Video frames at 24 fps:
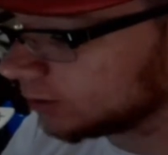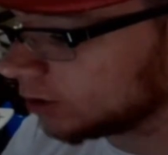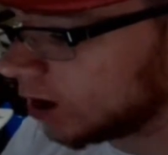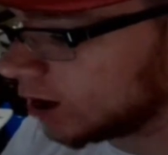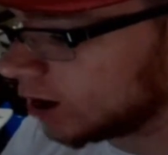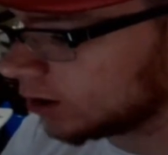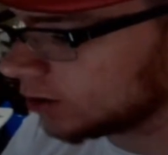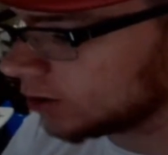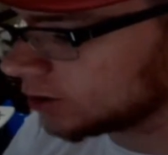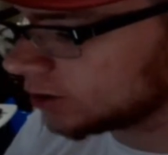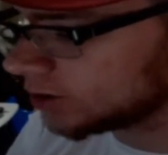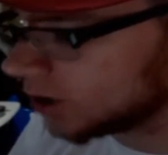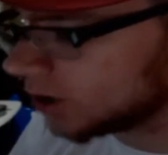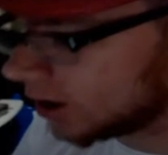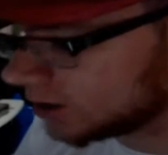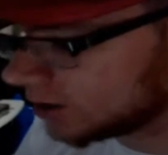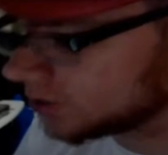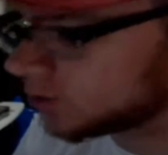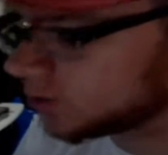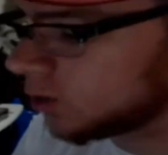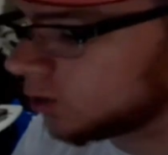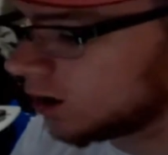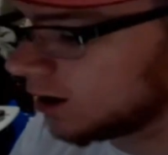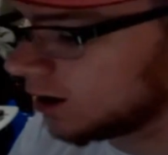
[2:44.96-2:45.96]
rocker
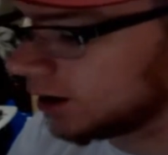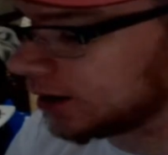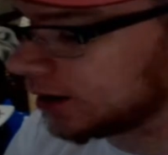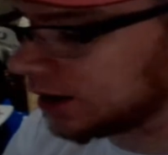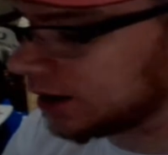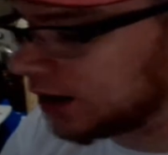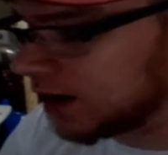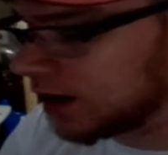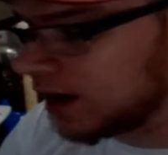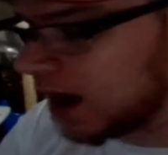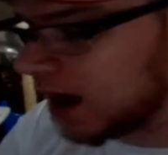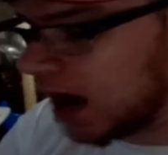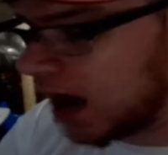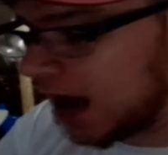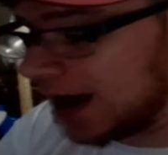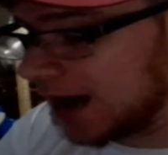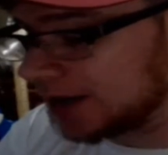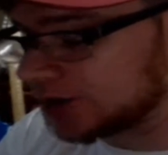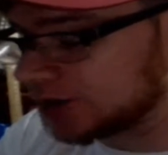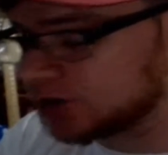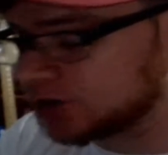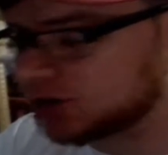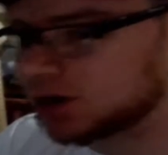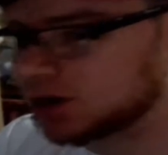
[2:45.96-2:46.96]
does work. I
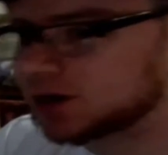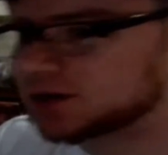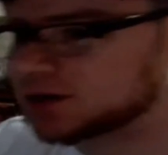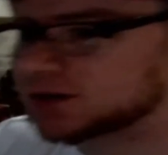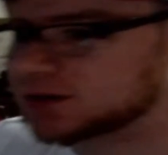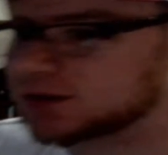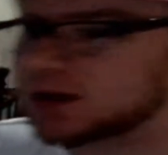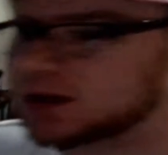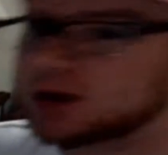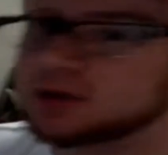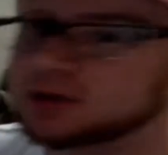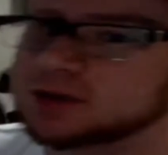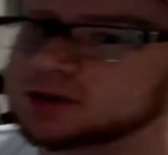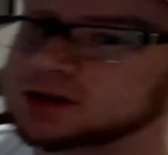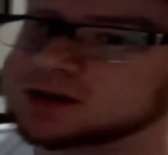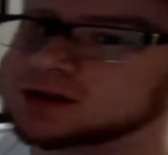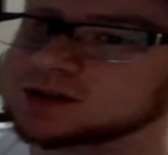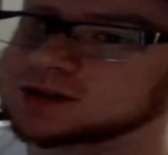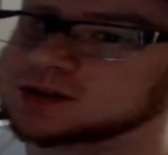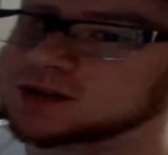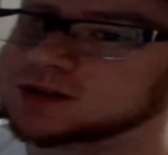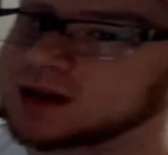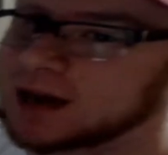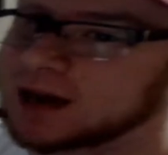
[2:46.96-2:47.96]
just
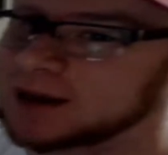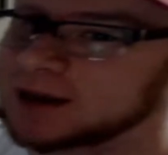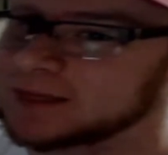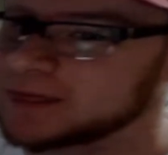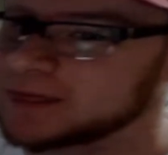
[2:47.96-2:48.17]
noticed, I